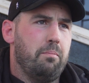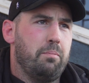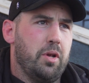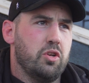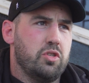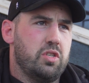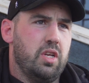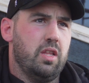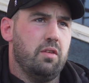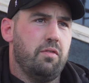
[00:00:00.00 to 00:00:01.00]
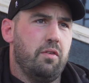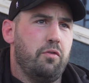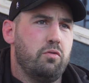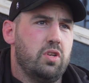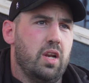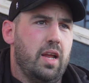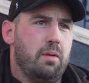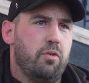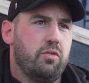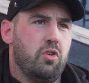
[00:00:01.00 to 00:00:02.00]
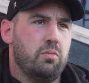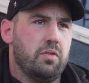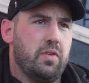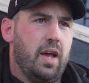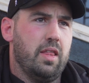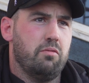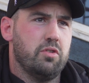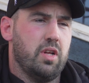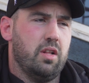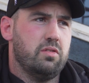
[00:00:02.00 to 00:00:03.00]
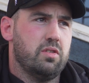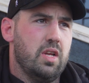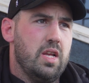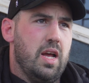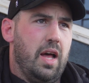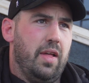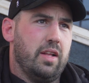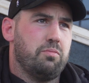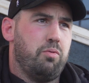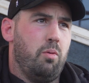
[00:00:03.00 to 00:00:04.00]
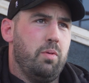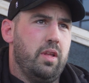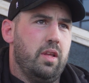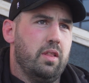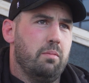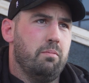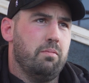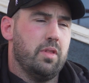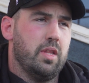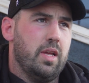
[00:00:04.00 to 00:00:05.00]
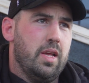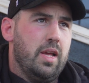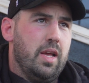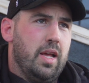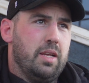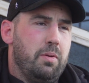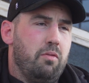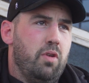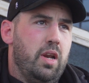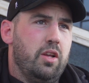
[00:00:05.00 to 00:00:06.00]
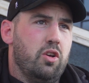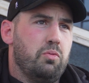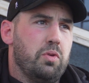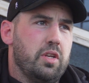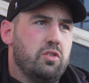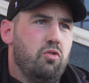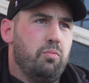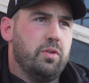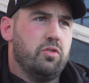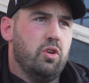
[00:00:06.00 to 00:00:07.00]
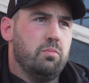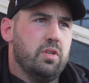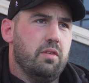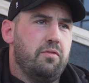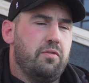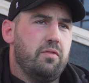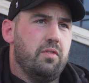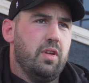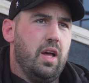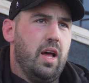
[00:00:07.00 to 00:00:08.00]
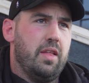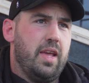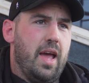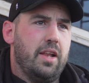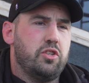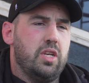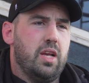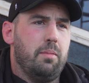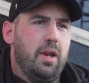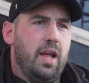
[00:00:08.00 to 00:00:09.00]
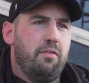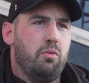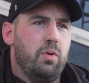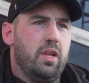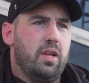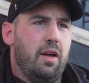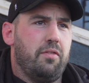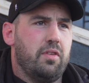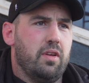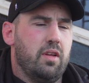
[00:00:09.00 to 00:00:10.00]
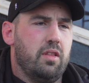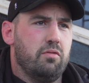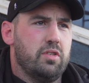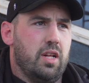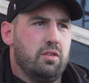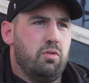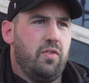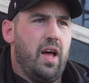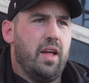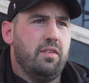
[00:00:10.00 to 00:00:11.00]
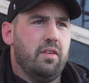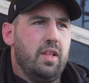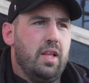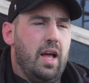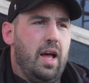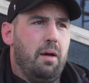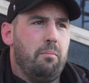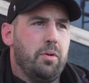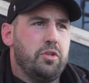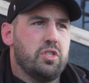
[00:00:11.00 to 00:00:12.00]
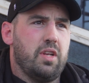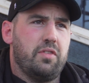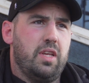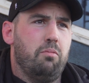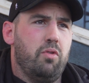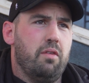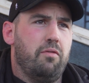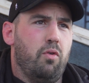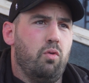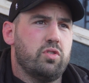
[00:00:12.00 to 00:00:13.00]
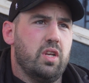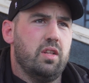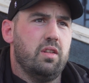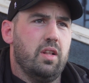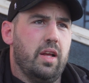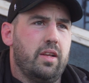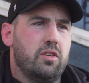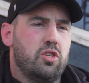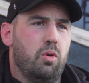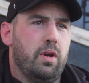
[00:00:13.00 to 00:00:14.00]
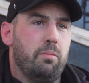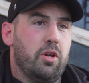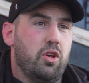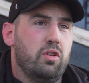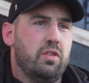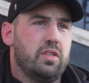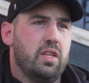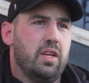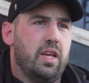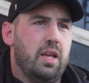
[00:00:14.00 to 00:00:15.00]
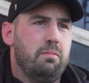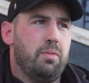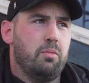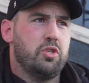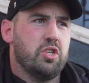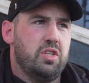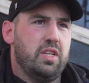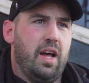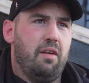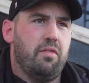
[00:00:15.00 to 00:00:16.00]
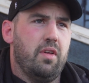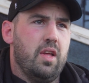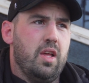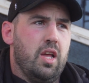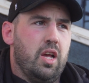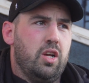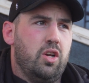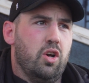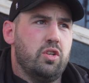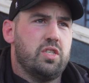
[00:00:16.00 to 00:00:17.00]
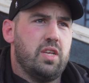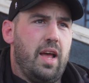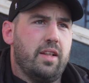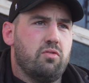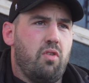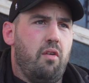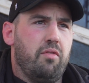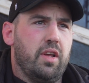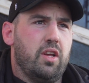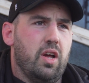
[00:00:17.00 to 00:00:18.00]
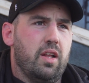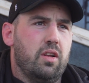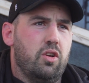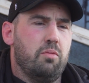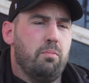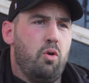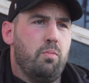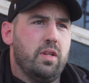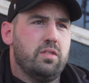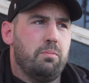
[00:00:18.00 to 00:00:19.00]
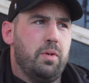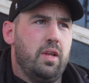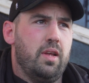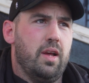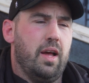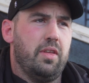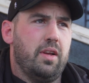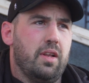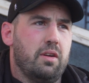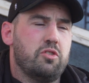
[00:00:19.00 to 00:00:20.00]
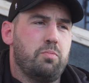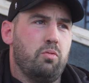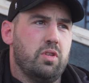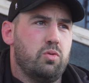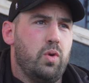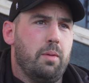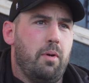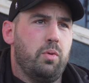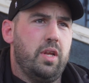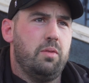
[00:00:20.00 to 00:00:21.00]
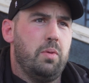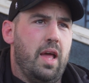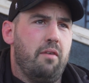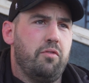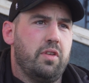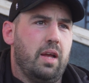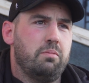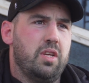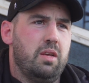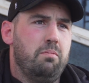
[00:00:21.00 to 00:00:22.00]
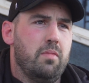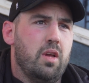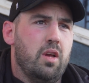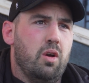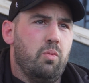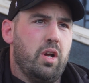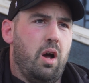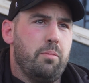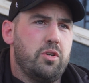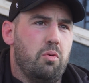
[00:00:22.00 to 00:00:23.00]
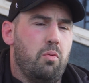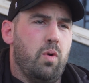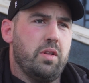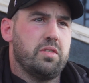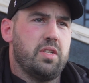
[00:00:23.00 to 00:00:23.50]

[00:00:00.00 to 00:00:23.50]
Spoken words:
because you're seeing the fruits of your labour in terms of getting the results. And that's probably it's been really good with this group in terms of the energy coming in every week after the results we've had. But you just have to keep reinforcing, like showing them the good that's in the game. But we just need to have good sets rather than good moments, and I think like spoke this week about we need to be an every time team. We can't be showing one